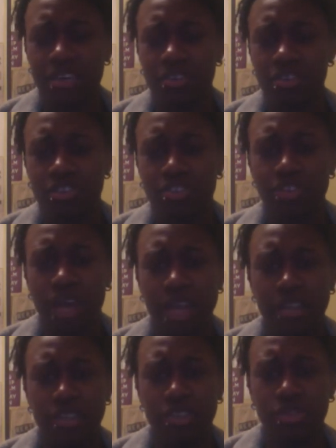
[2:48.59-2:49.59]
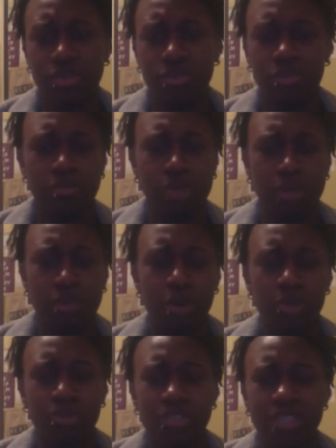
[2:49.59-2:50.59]
or try to
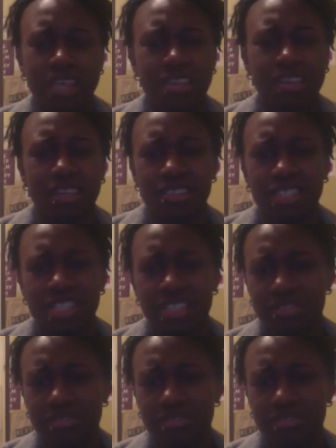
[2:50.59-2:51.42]
impose like another set of